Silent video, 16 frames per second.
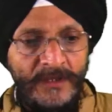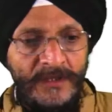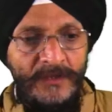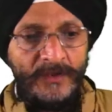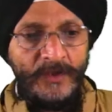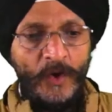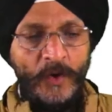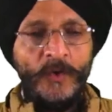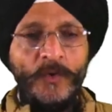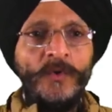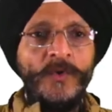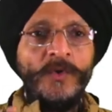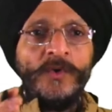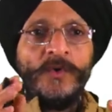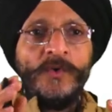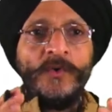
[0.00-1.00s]
Now
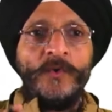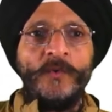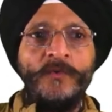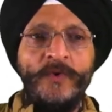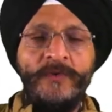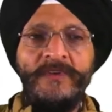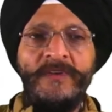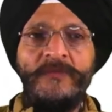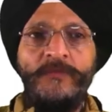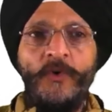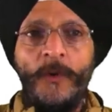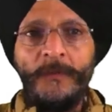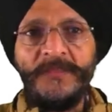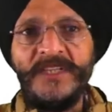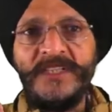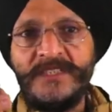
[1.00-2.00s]
we will
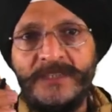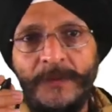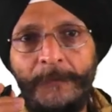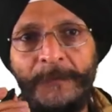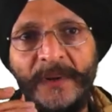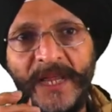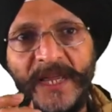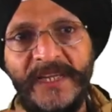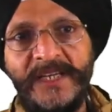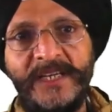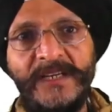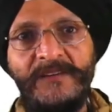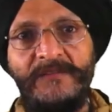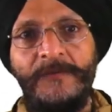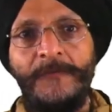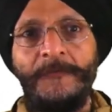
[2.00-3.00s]
form the supply
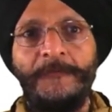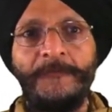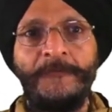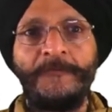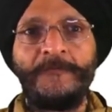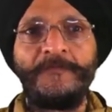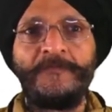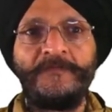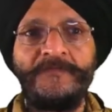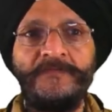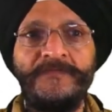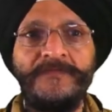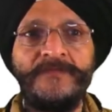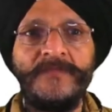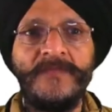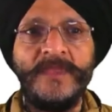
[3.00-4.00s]
curve
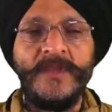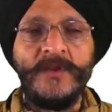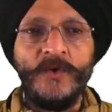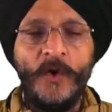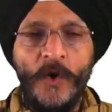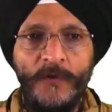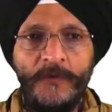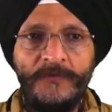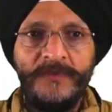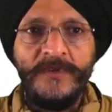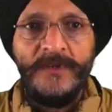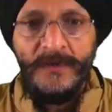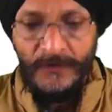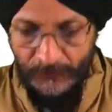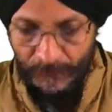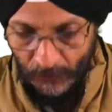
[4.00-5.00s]
of
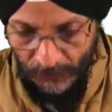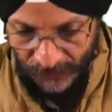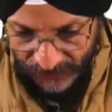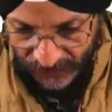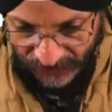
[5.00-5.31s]
foreign